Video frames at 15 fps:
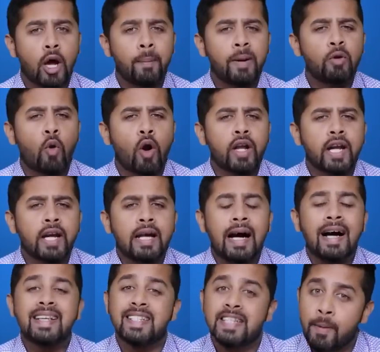government wanted
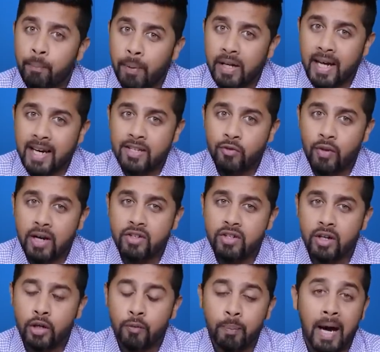a simple tax
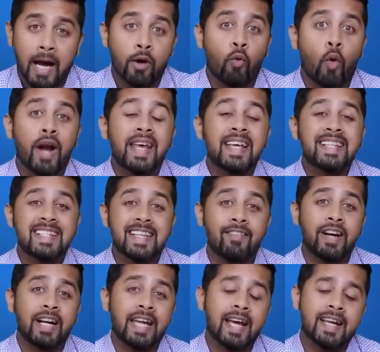structure by avoiding
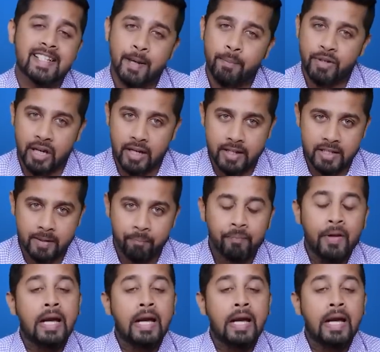70 exemptions.